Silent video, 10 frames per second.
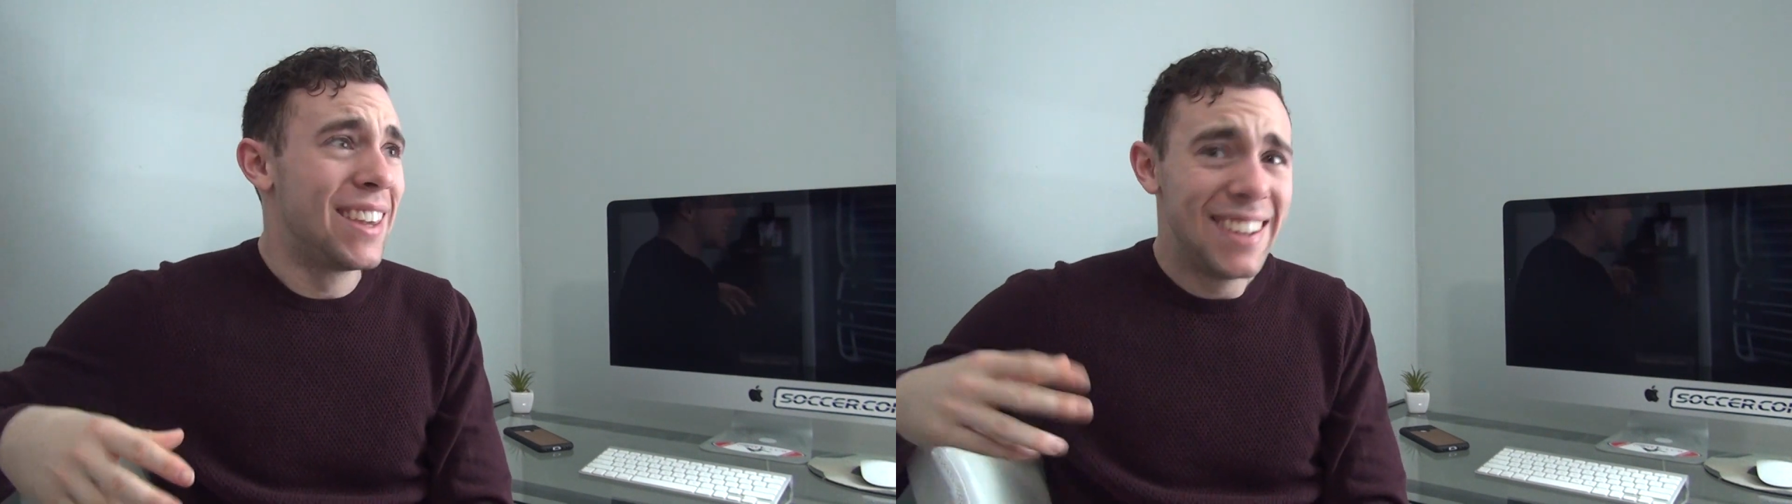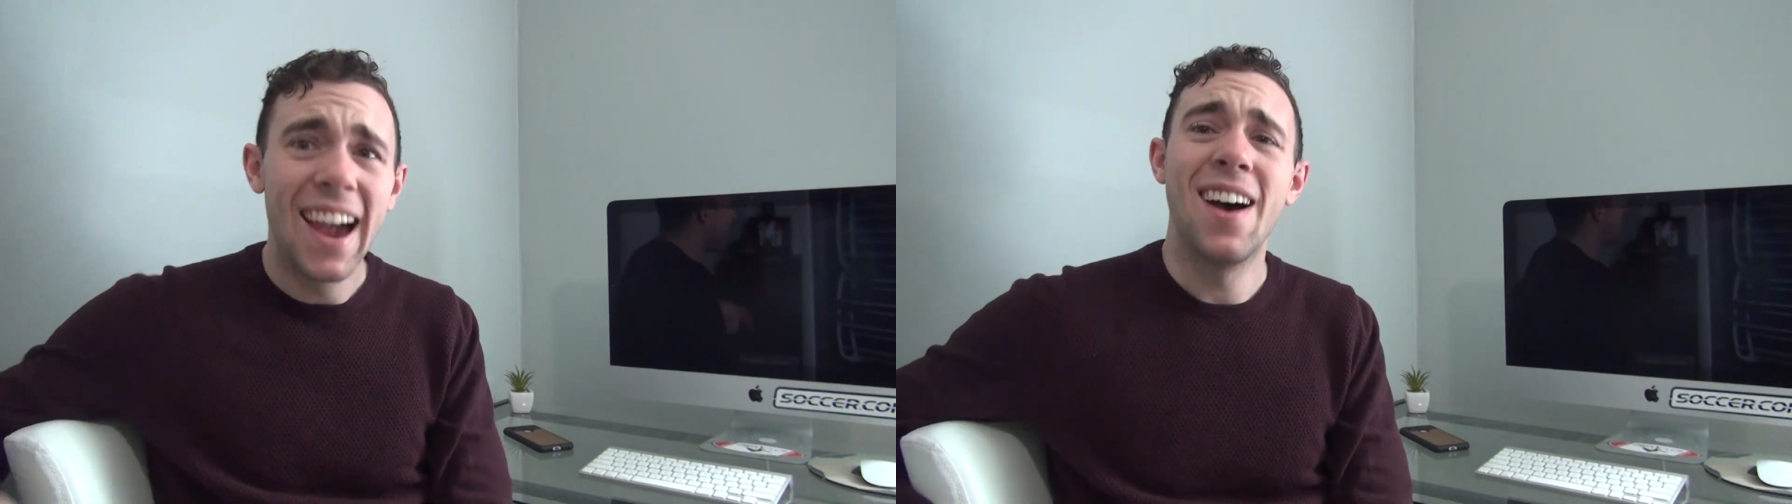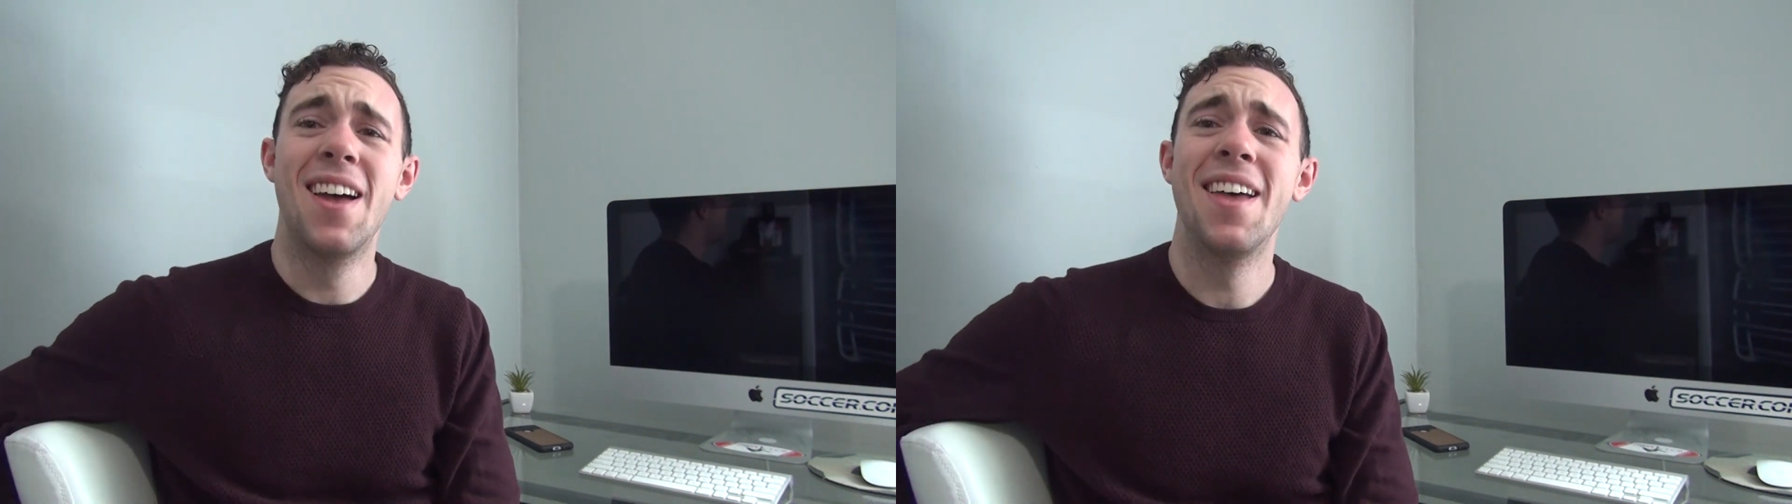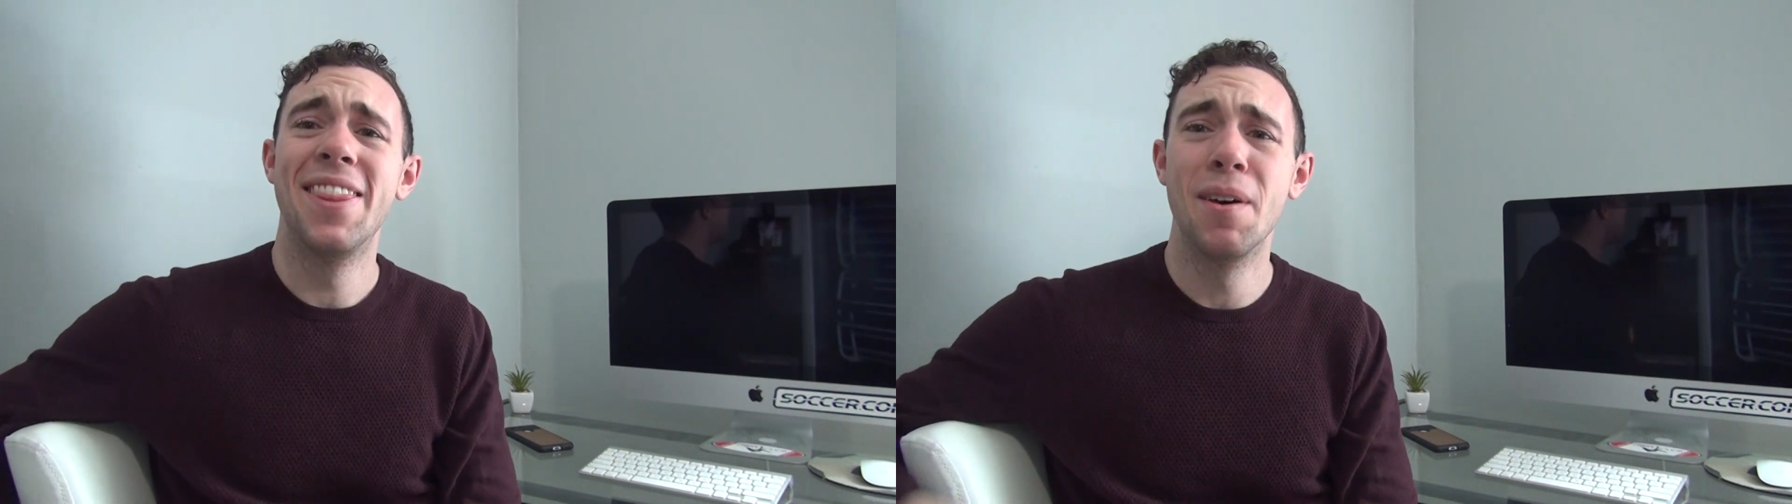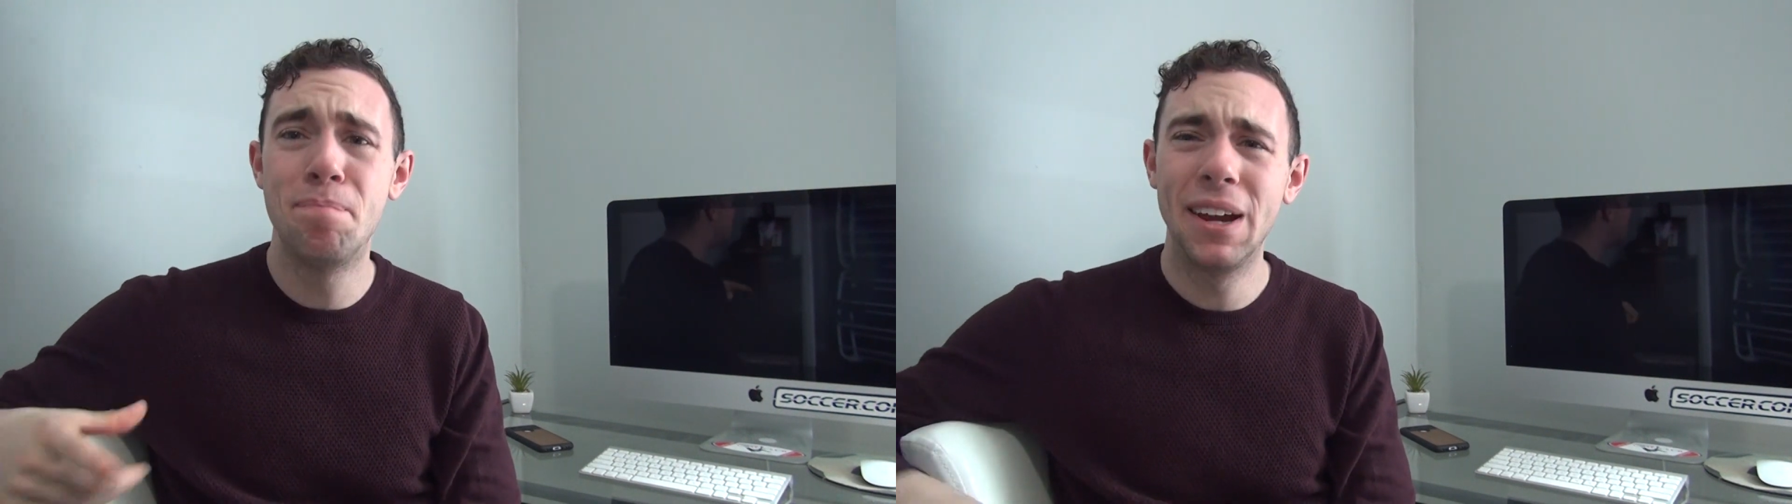Yeah,
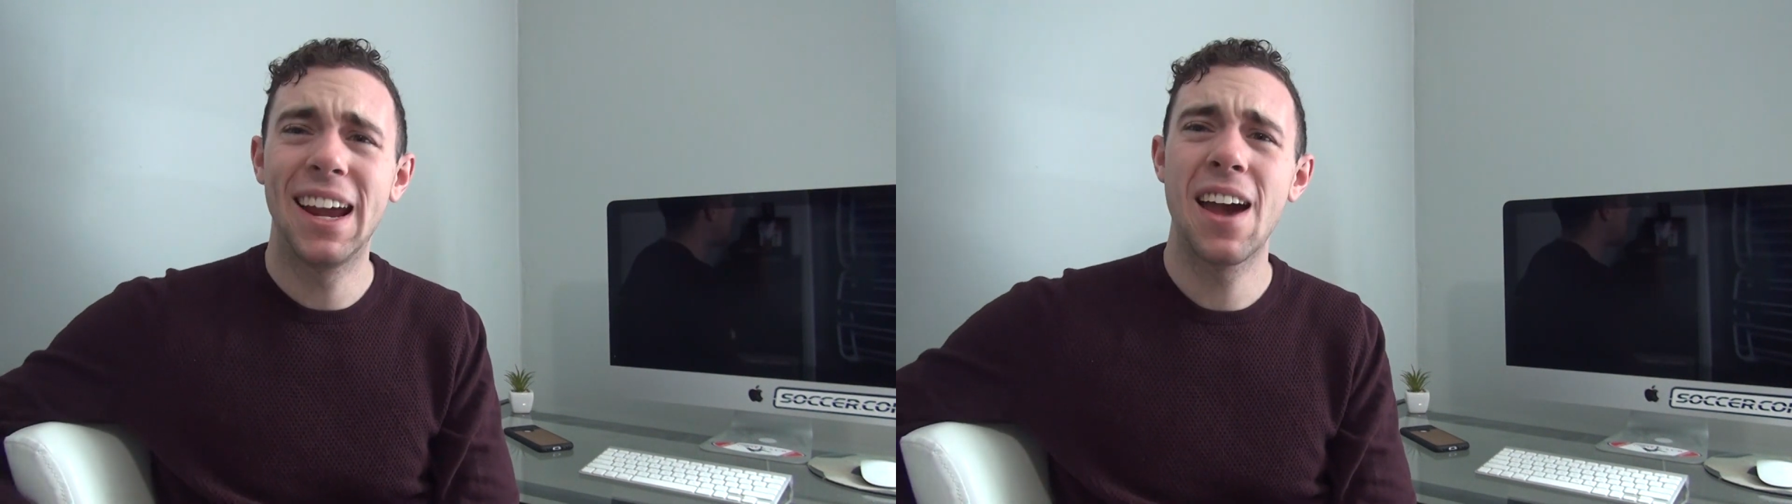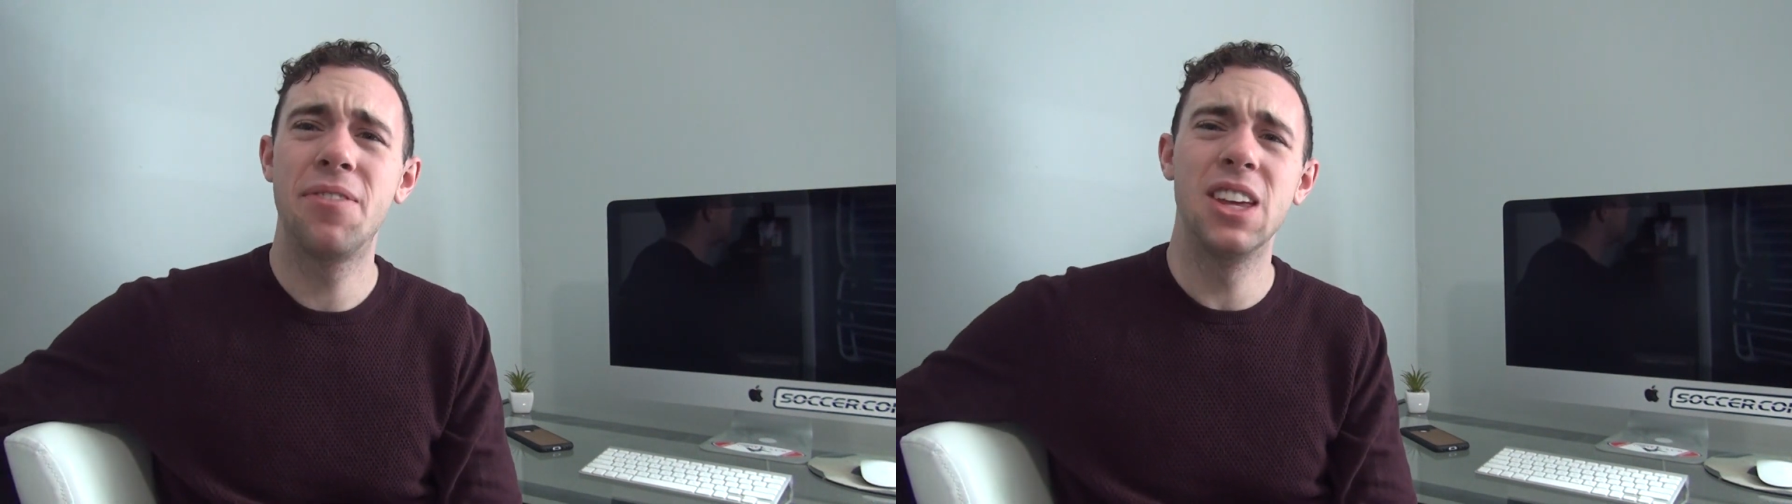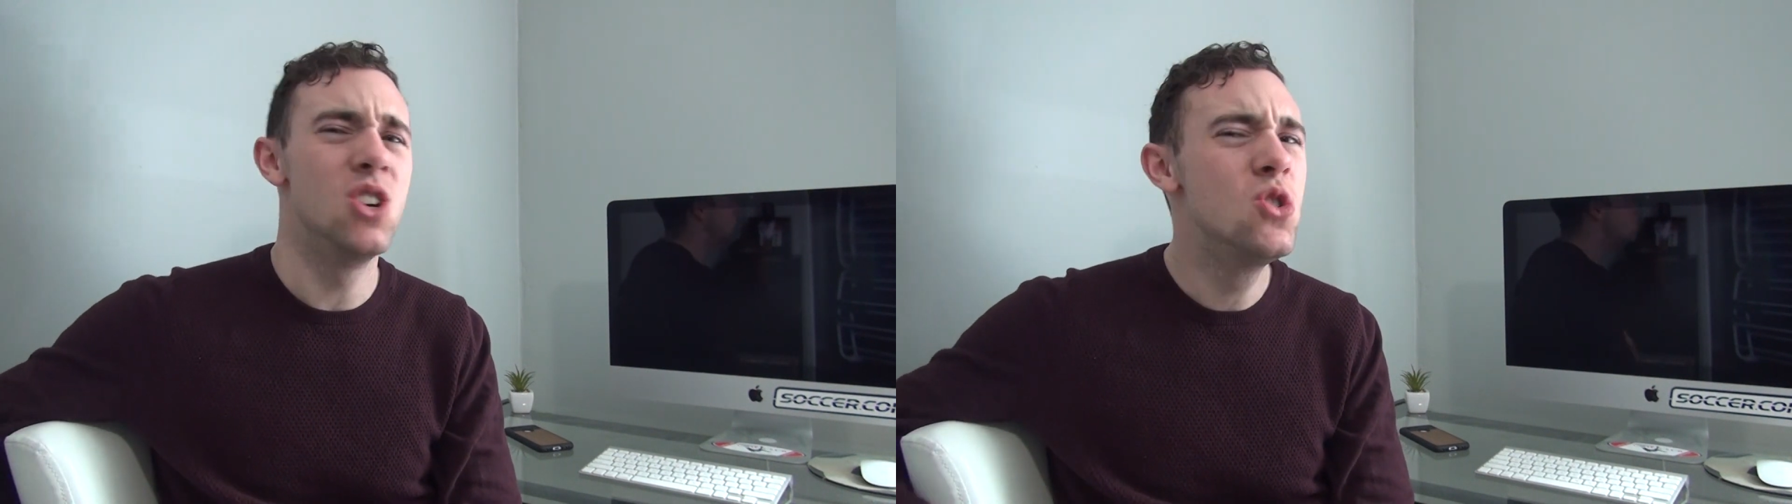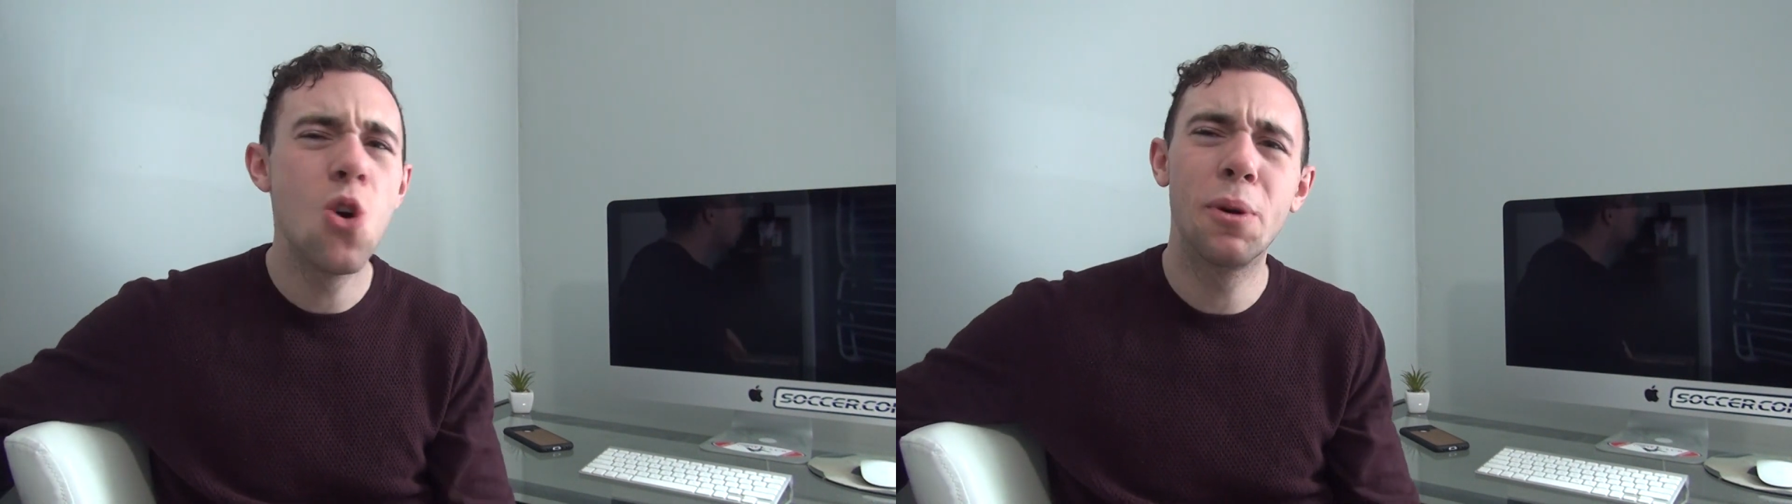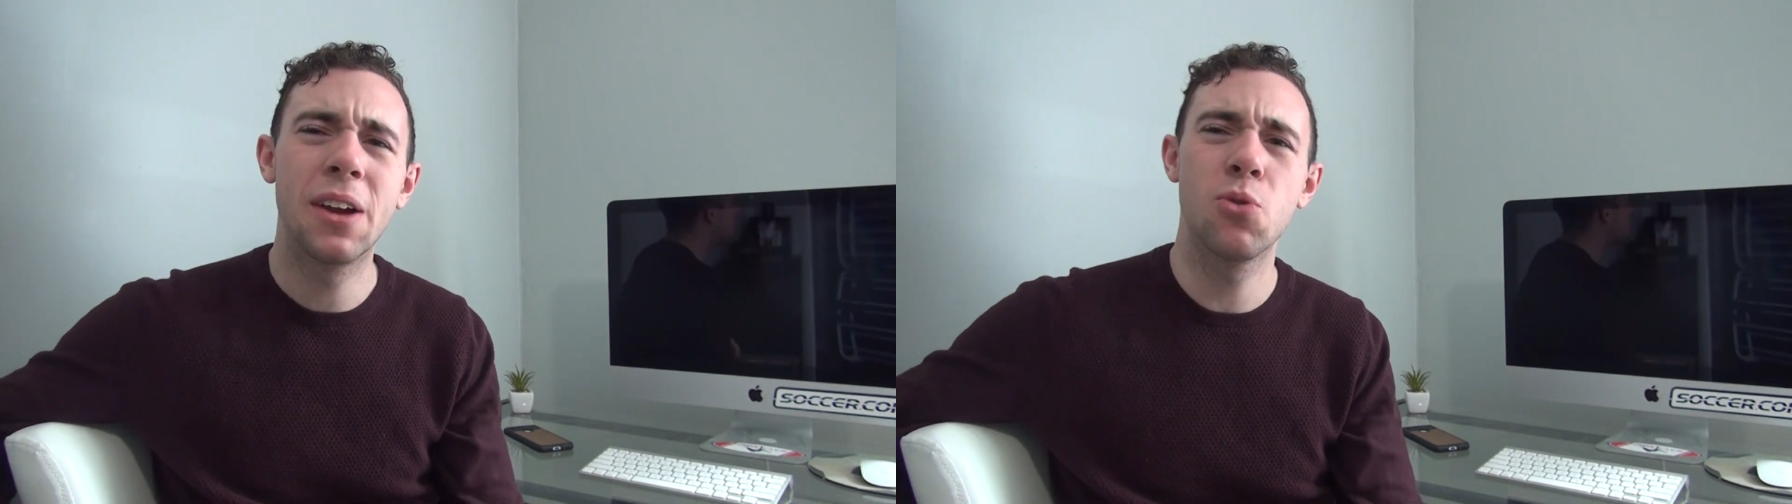the big F that nobody